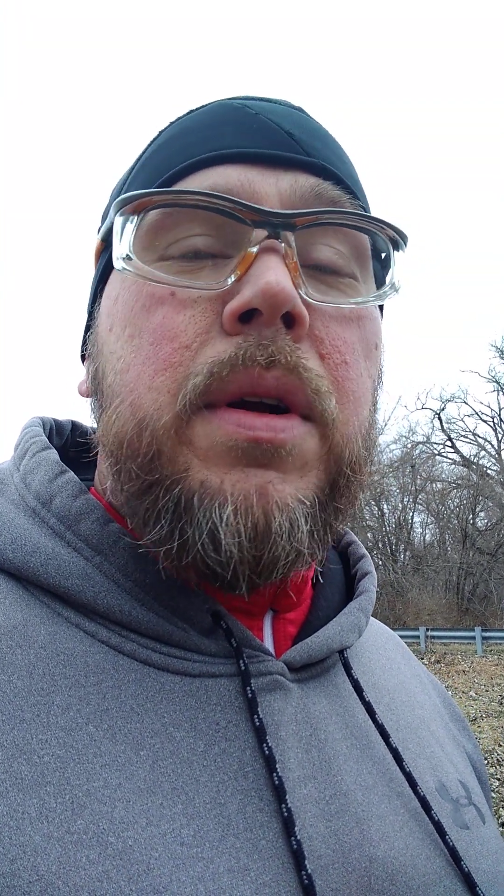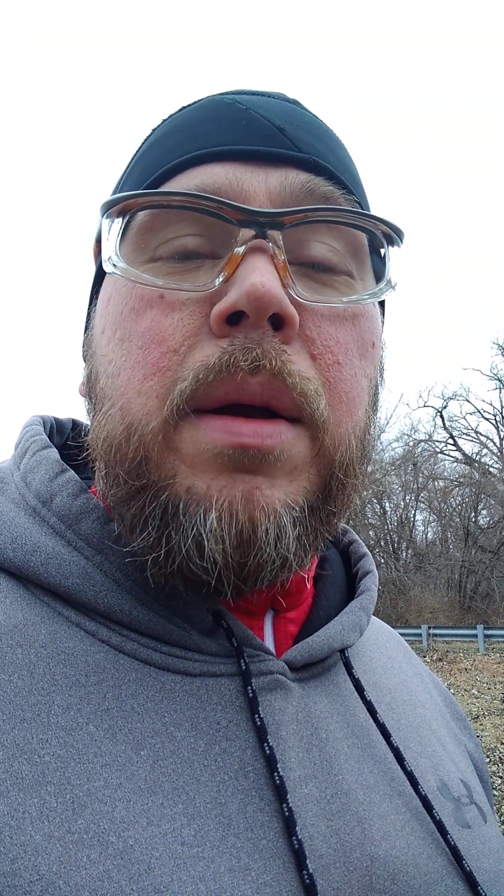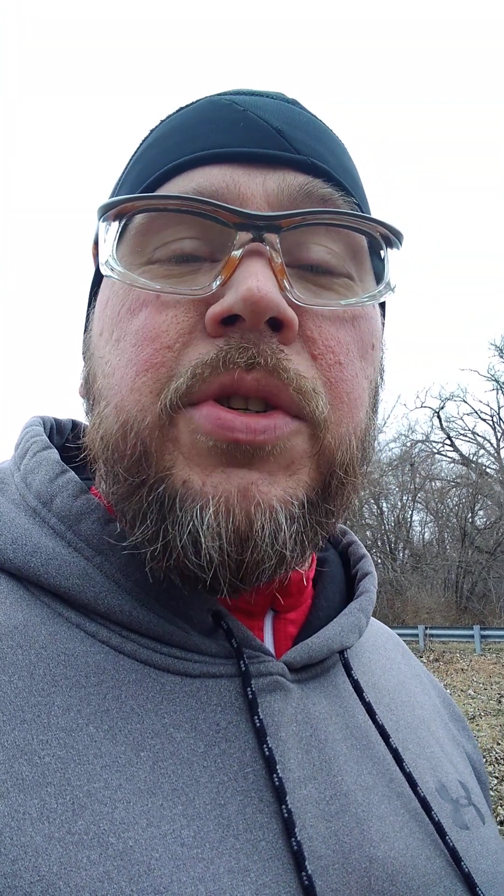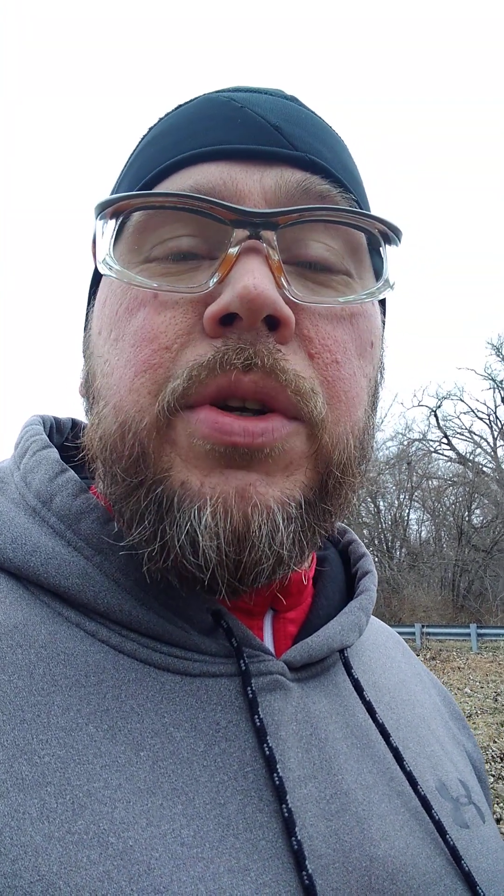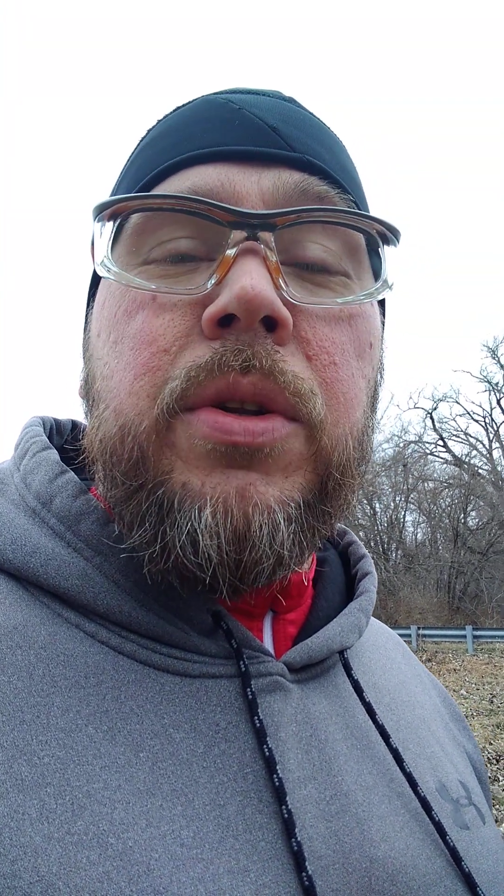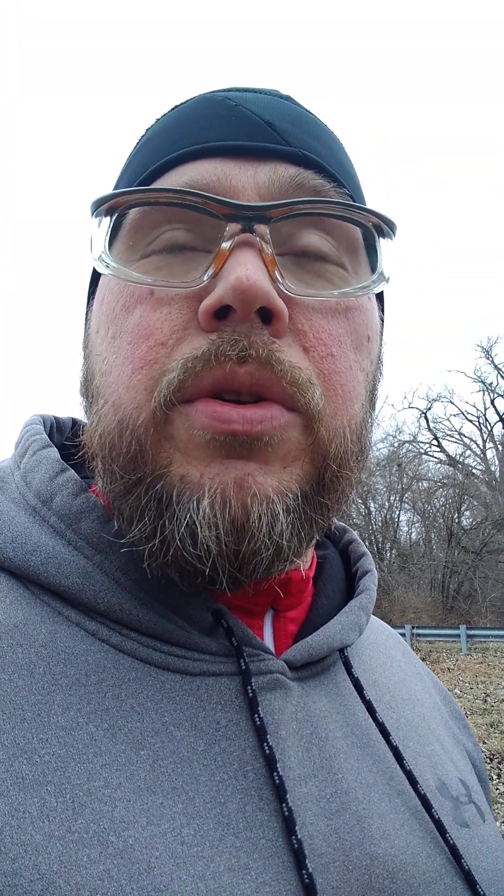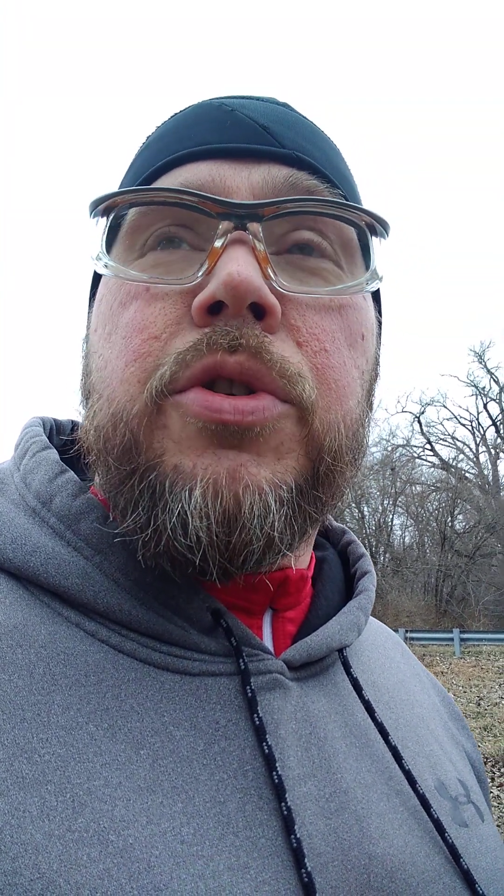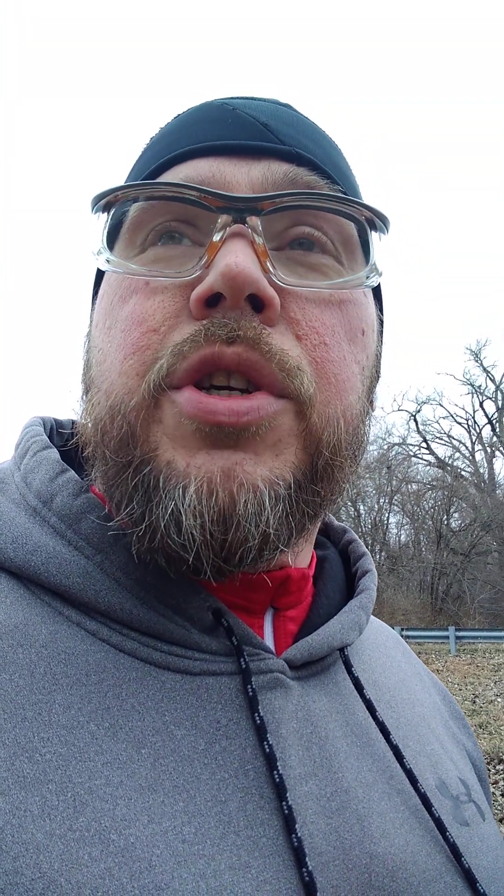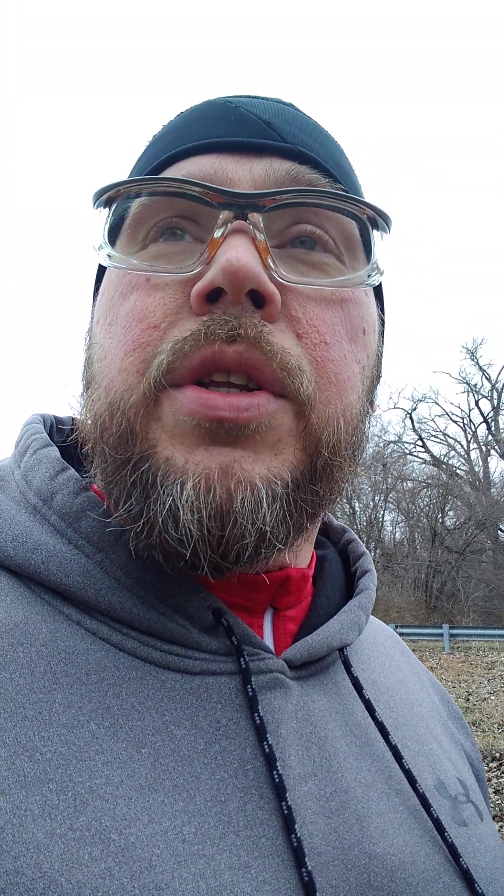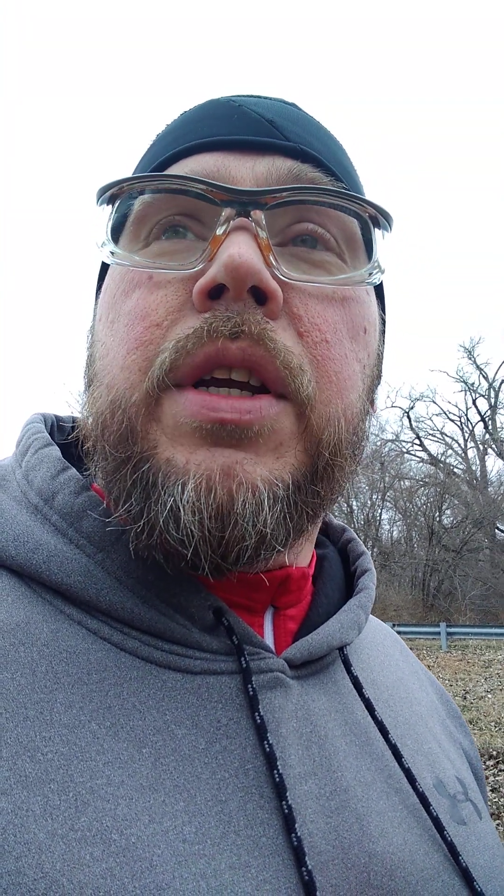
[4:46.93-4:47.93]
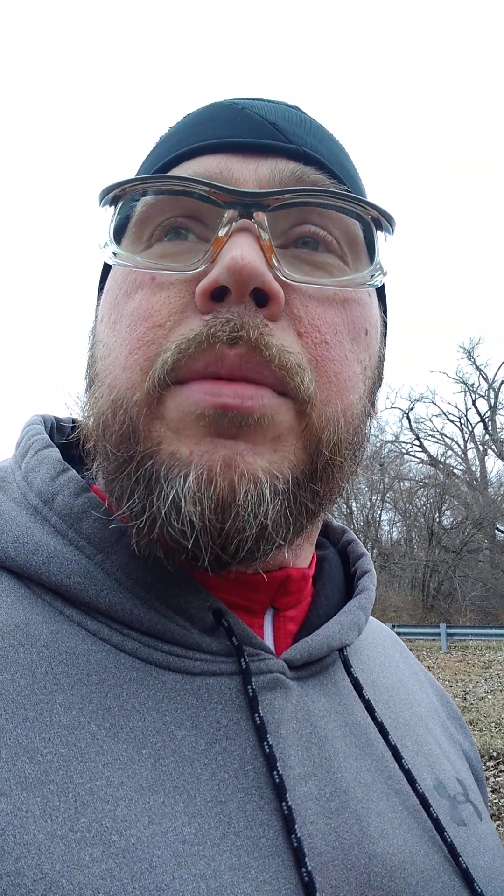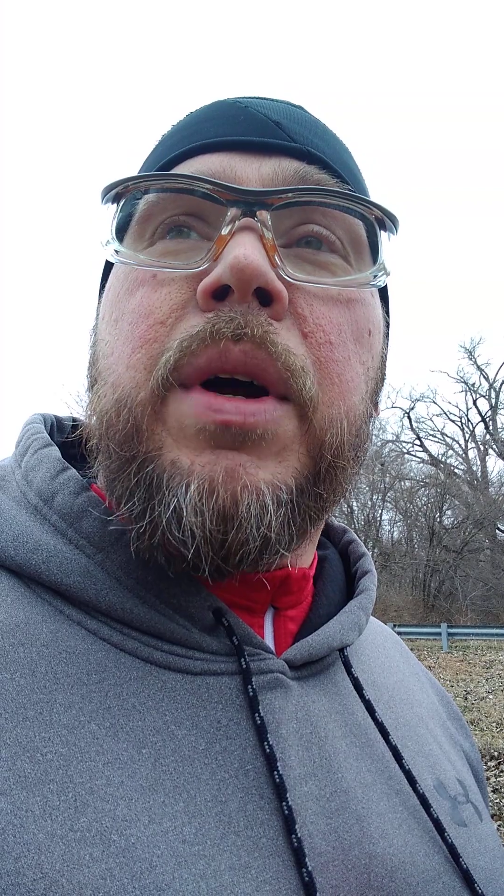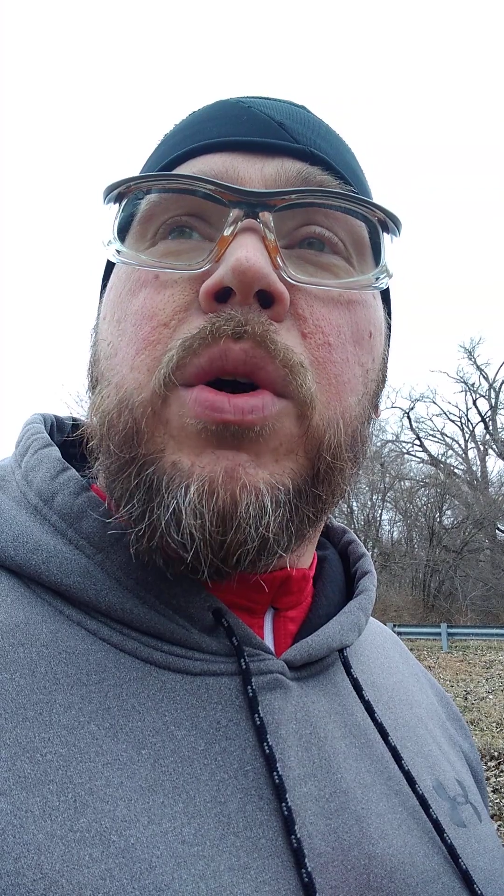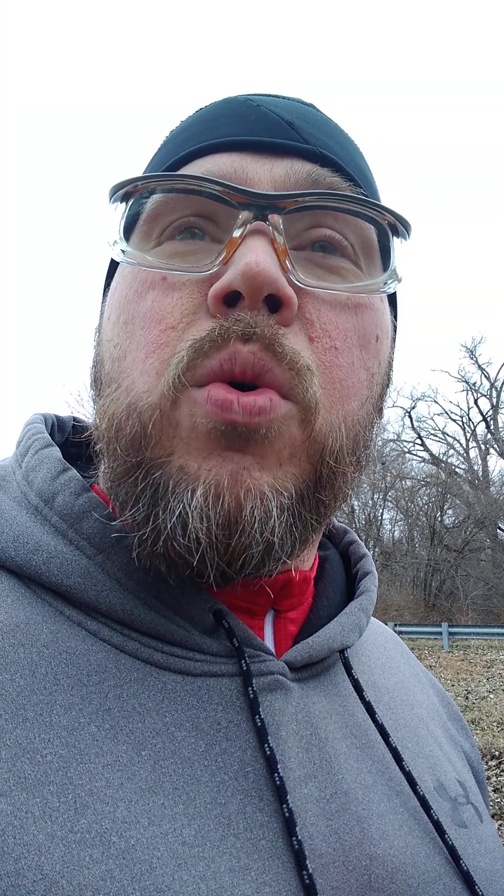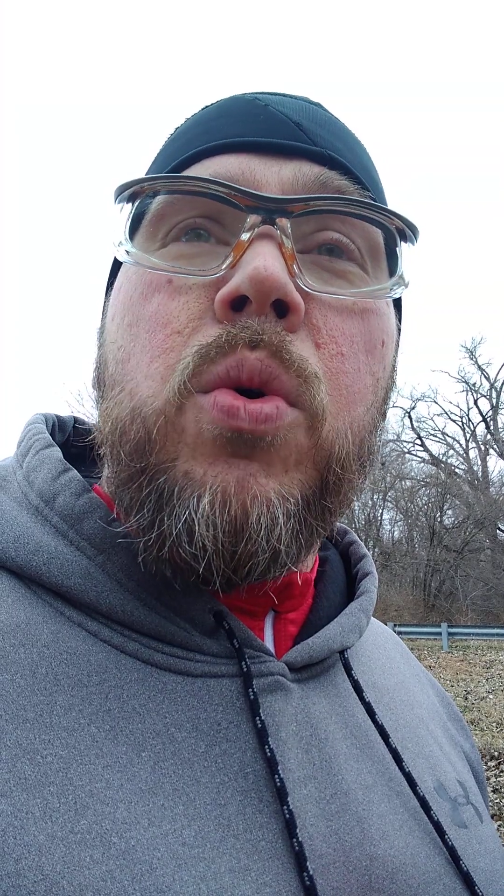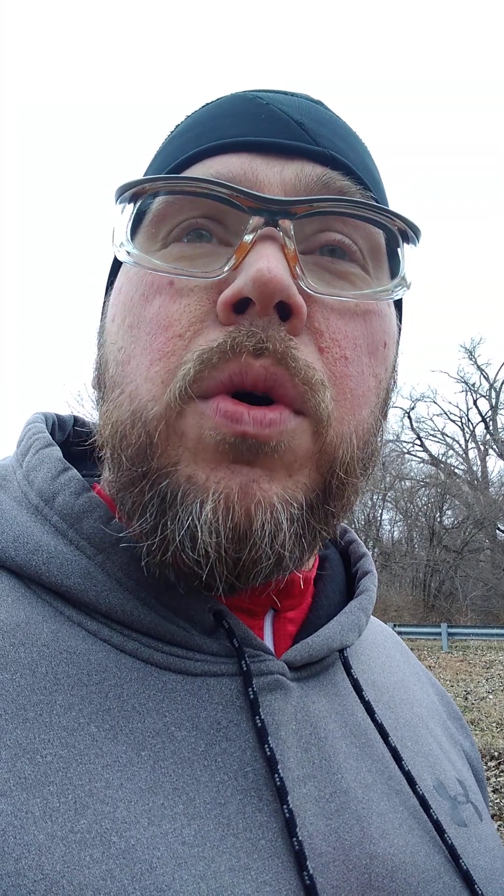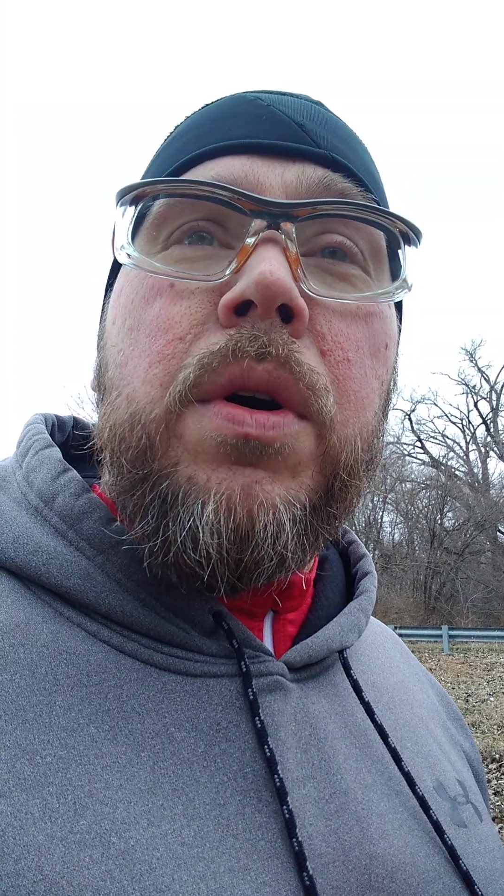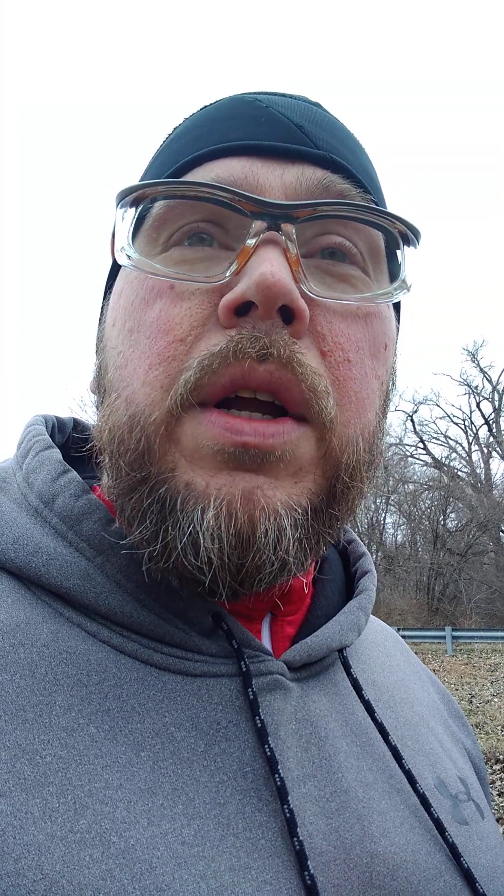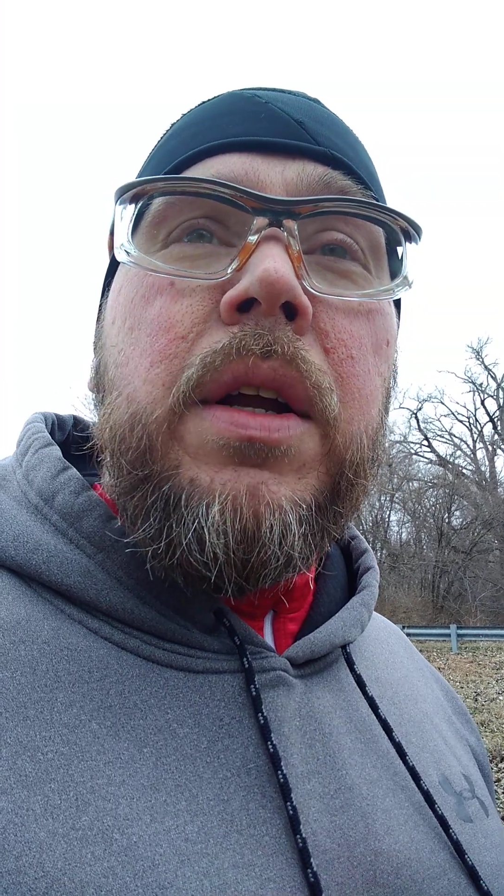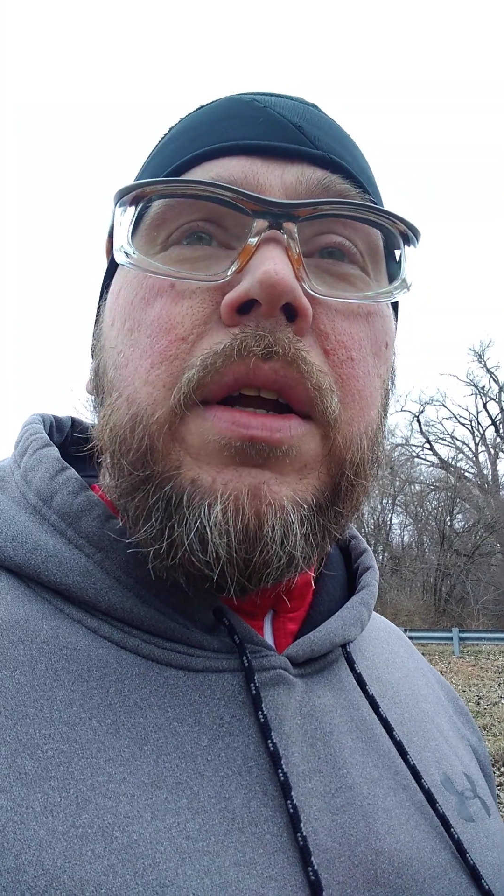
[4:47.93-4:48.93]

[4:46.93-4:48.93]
I'm still a little chilly in my core.